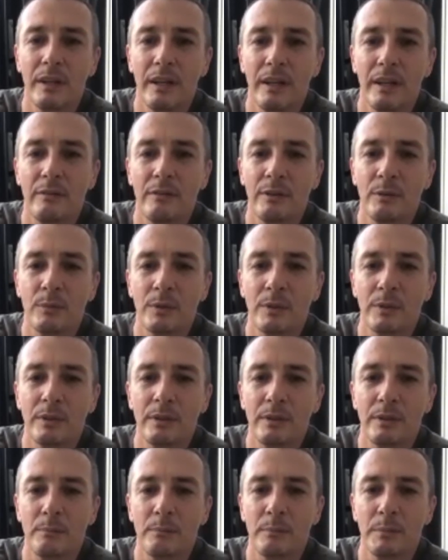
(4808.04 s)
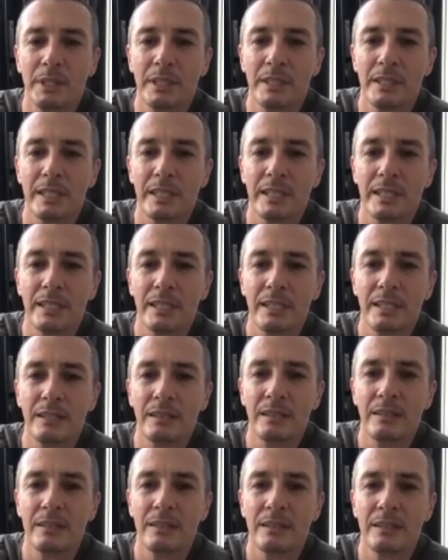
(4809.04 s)
everyone in the
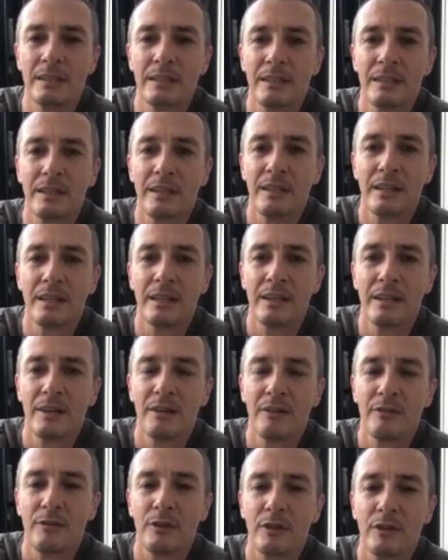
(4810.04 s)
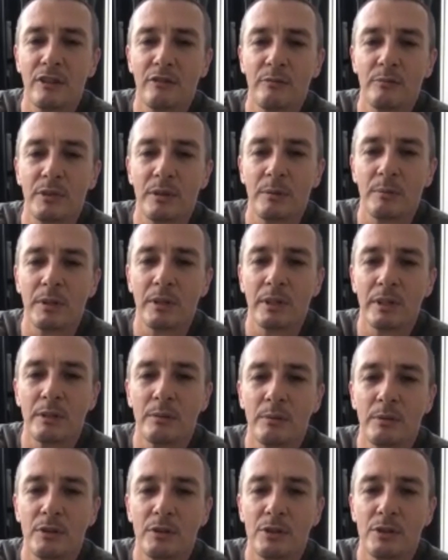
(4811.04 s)
meeting. Forgive me, I'm a little
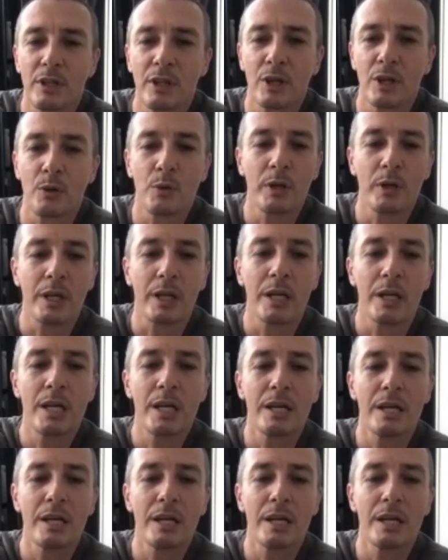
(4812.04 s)
bit slow here.